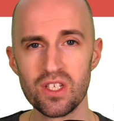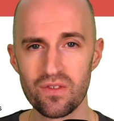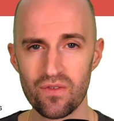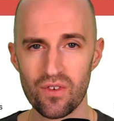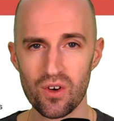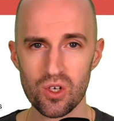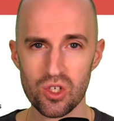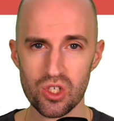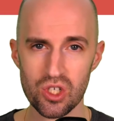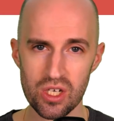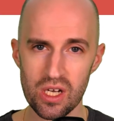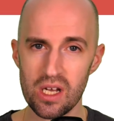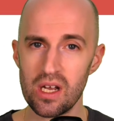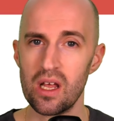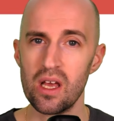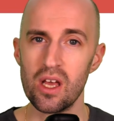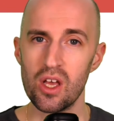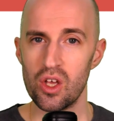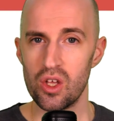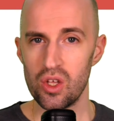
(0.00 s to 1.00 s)
version,
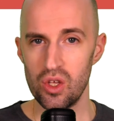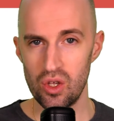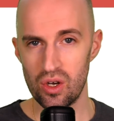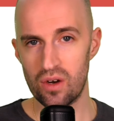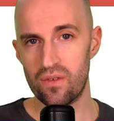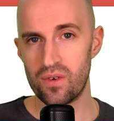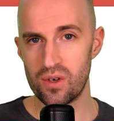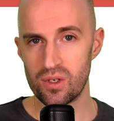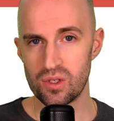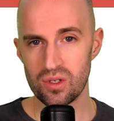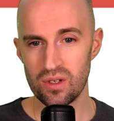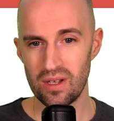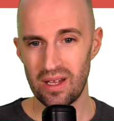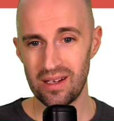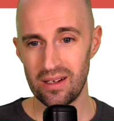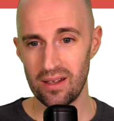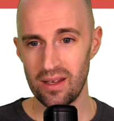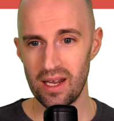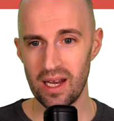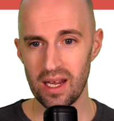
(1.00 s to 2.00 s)
Universal
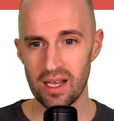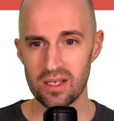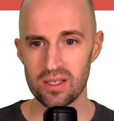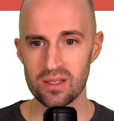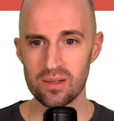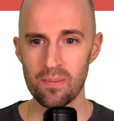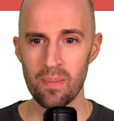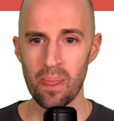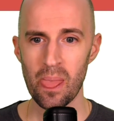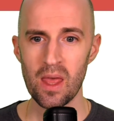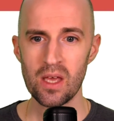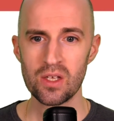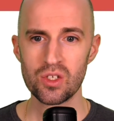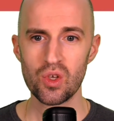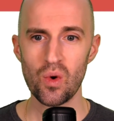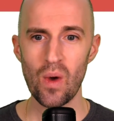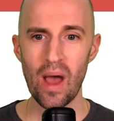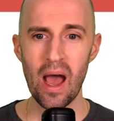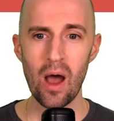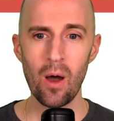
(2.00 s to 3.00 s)
Analytics.
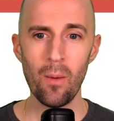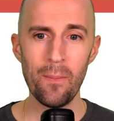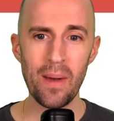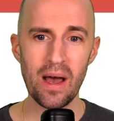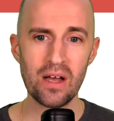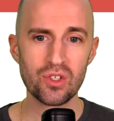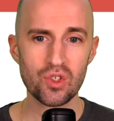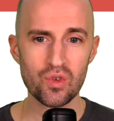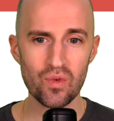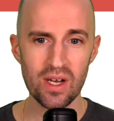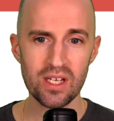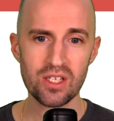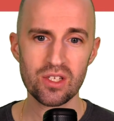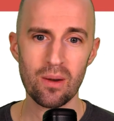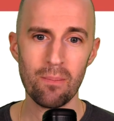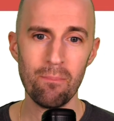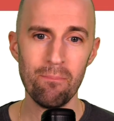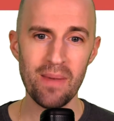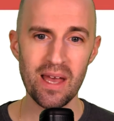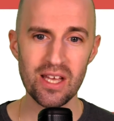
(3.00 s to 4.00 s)
So how bounce rates are
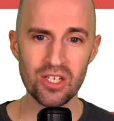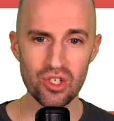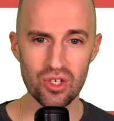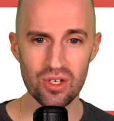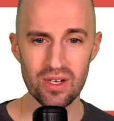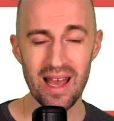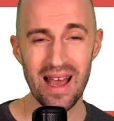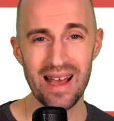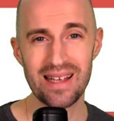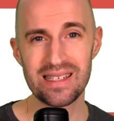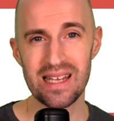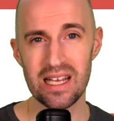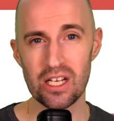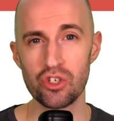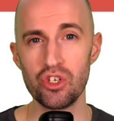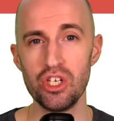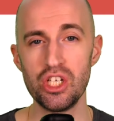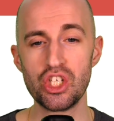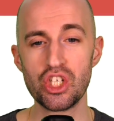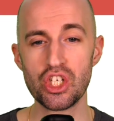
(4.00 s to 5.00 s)
measured has
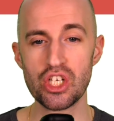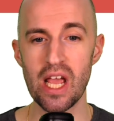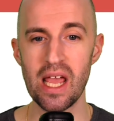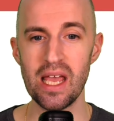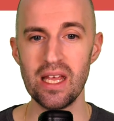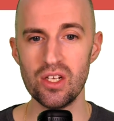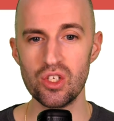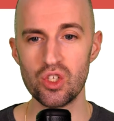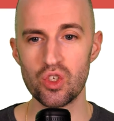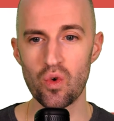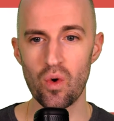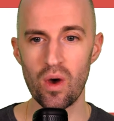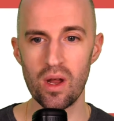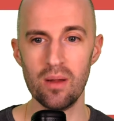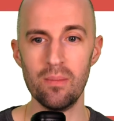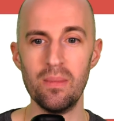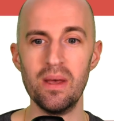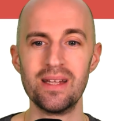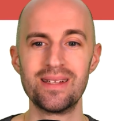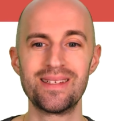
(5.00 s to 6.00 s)
actually changed quite a
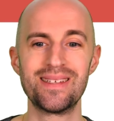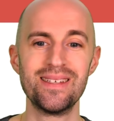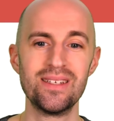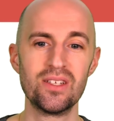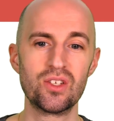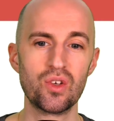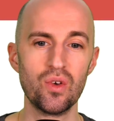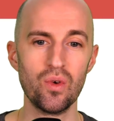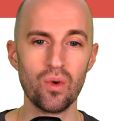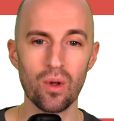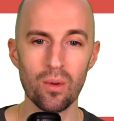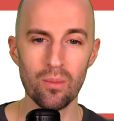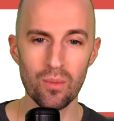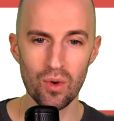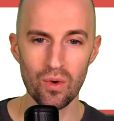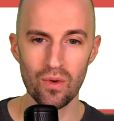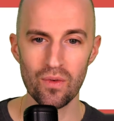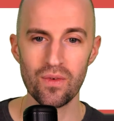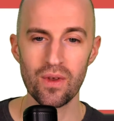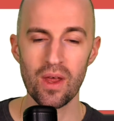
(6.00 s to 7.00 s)
bit since Google
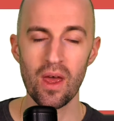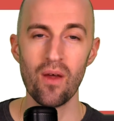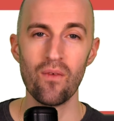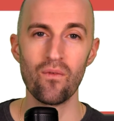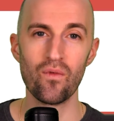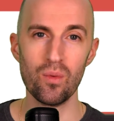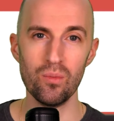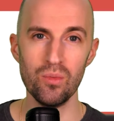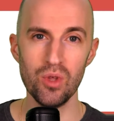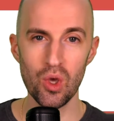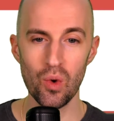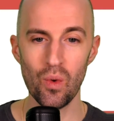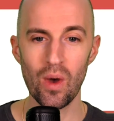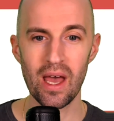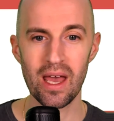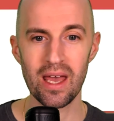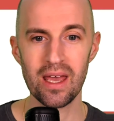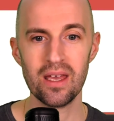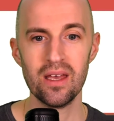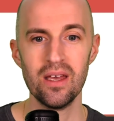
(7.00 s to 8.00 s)
moved from
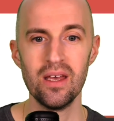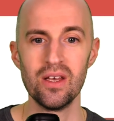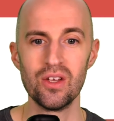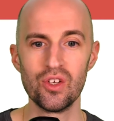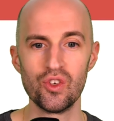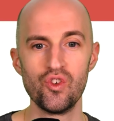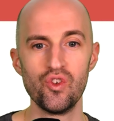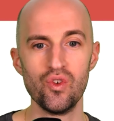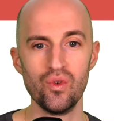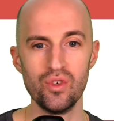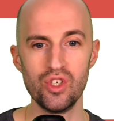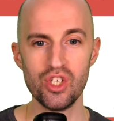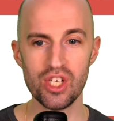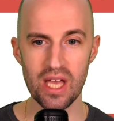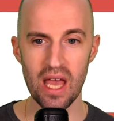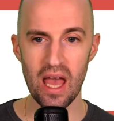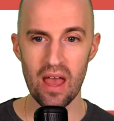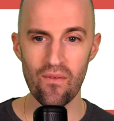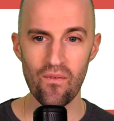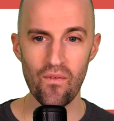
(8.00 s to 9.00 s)
UA to
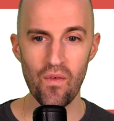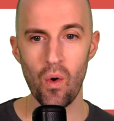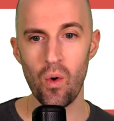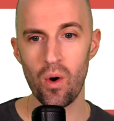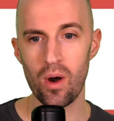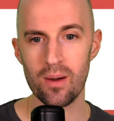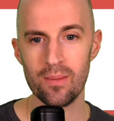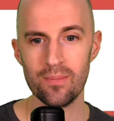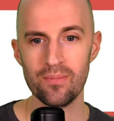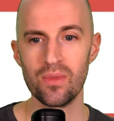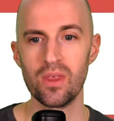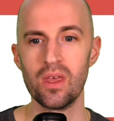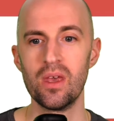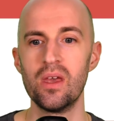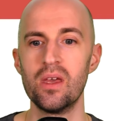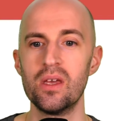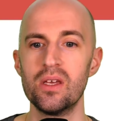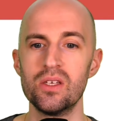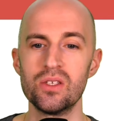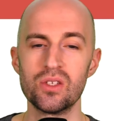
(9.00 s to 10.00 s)
GA4.
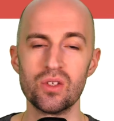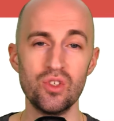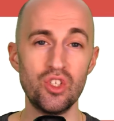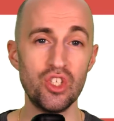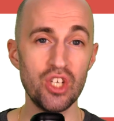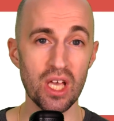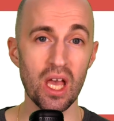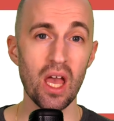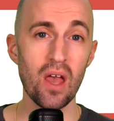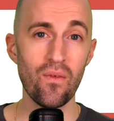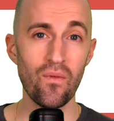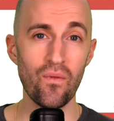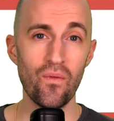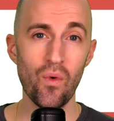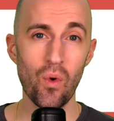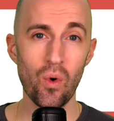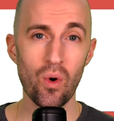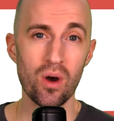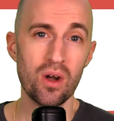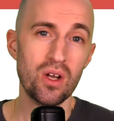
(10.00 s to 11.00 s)
So
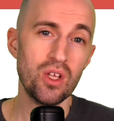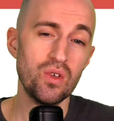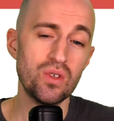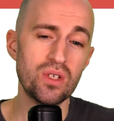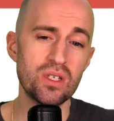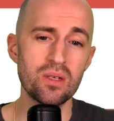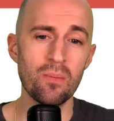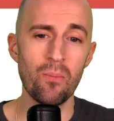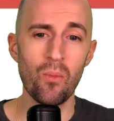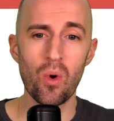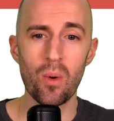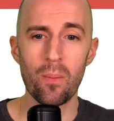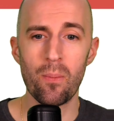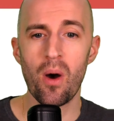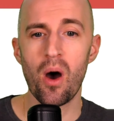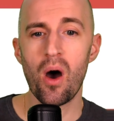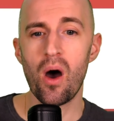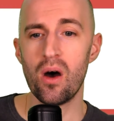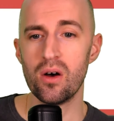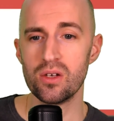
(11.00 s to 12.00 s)
GA4 uses a more
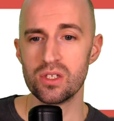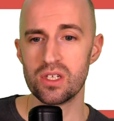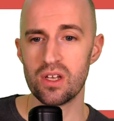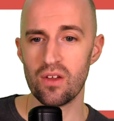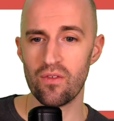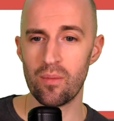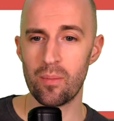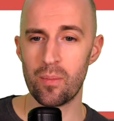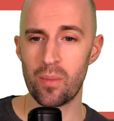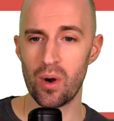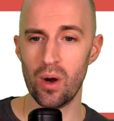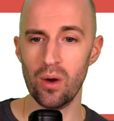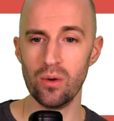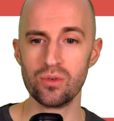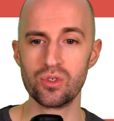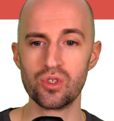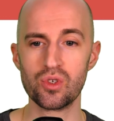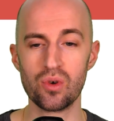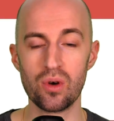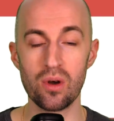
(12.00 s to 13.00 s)
positive
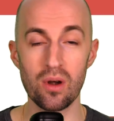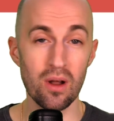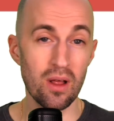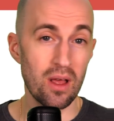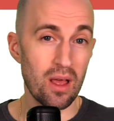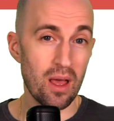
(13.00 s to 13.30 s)
approach or